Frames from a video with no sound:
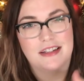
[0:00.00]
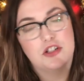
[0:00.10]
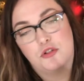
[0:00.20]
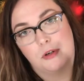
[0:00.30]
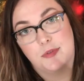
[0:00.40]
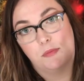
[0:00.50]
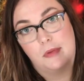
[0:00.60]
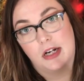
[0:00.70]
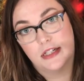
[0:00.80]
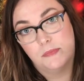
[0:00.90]
the description
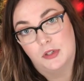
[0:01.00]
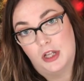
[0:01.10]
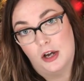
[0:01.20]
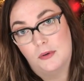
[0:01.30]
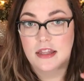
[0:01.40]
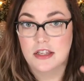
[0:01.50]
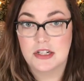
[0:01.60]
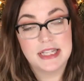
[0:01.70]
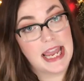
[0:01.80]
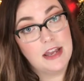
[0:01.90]
box below.
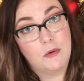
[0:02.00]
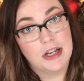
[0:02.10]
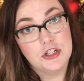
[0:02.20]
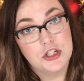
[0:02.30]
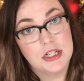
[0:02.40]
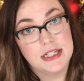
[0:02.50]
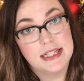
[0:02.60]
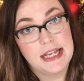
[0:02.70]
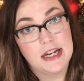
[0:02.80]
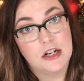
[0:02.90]
There's 8
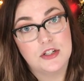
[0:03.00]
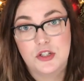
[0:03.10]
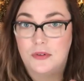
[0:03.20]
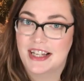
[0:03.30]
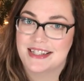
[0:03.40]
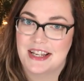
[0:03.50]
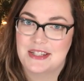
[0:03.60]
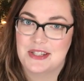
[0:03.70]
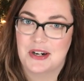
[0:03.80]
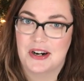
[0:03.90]
questions here, so let's
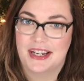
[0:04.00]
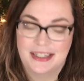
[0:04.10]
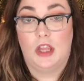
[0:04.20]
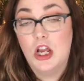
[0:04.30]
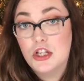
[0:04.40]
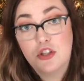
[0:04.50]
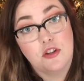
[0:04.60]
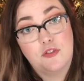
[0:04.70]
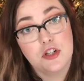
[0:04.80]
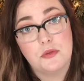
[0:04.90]
get started. So
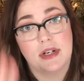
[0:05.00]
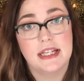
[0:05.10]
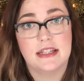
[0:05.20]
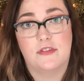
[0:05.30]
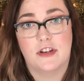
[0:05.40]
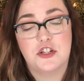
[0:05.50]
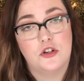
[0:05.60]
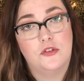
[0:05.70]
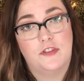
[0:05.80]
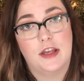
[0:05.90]
the first one is a
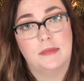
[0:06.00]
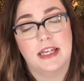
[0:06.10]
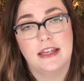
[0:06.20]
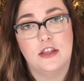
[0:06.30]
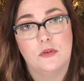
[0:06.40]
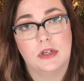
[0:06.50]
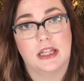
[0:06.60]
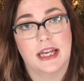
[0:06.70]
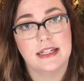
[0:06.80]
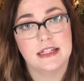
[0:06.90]
fictional family you would
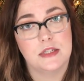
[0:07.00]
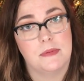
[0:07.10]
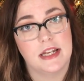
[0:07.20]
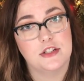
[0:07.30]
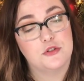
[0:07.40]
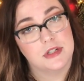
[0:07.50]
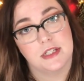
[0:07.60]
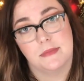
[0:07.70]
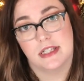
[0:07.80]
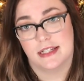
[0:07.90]
like to spend
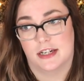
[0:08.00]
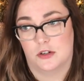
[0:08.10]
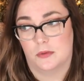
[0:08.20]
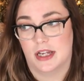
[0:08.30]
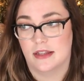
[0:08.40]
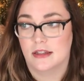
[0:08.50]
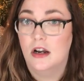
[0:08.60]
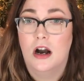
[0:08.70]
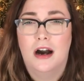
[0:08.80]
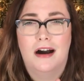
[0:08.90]
Christmas dinner with.
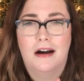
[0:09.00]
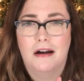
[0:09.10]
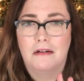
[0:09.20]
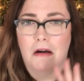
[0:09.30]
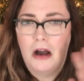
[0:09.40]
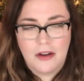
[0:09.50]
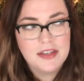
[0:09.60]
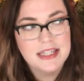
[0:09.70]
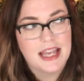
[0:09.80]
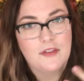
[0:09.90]

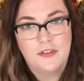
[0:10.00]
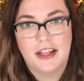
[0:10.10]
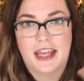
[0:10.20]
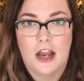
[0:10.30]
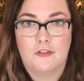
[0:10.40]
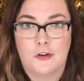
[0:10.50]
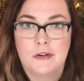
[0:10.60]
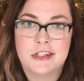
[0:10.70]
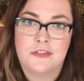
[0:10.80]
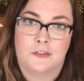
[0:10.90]
Obviously, I feel like
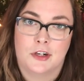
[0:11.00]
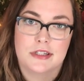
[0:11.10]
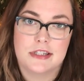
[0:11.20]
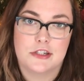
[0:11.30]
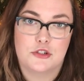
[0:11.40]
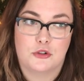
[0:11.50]
everyone's first